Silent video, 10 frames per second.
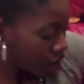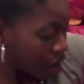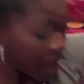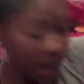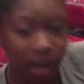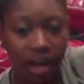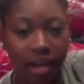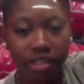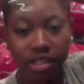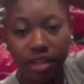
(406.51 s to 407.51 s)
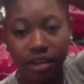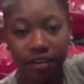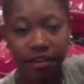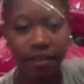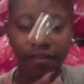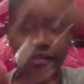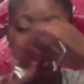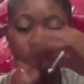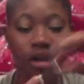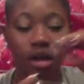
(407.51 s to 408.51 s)
I got
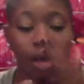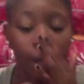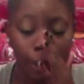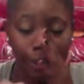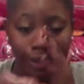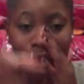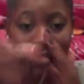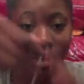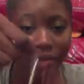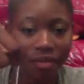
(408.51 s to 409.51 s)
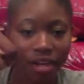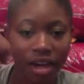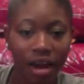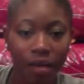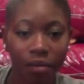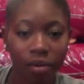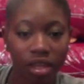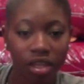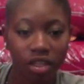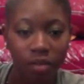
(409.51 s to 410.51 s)
this little clip thing and I'm gonna put
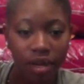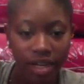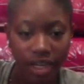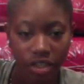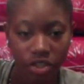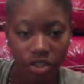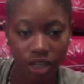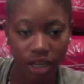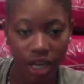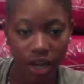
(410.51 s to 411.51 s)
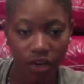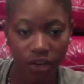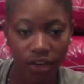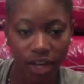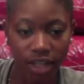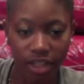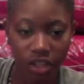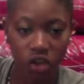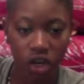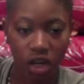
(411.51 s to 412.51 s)
this on my desk. You just like hang it on your desk and you
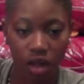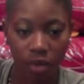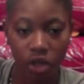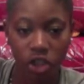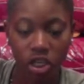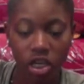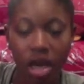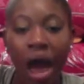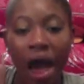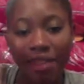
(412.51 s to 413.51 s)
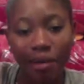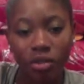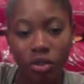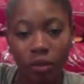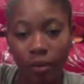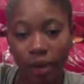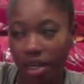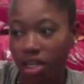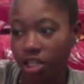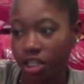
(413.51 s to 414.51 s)
can hang like a purse key. And then I'm just gonna put my
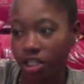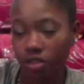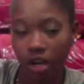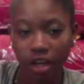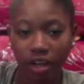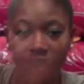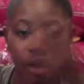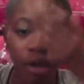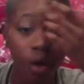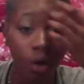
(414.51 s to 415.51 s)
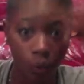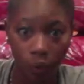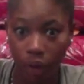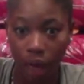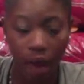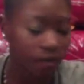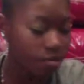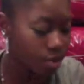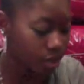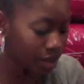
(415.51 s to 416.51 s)
keychains right here or whatever
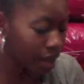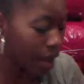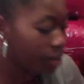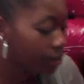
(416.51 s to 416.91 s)
purse I happen to be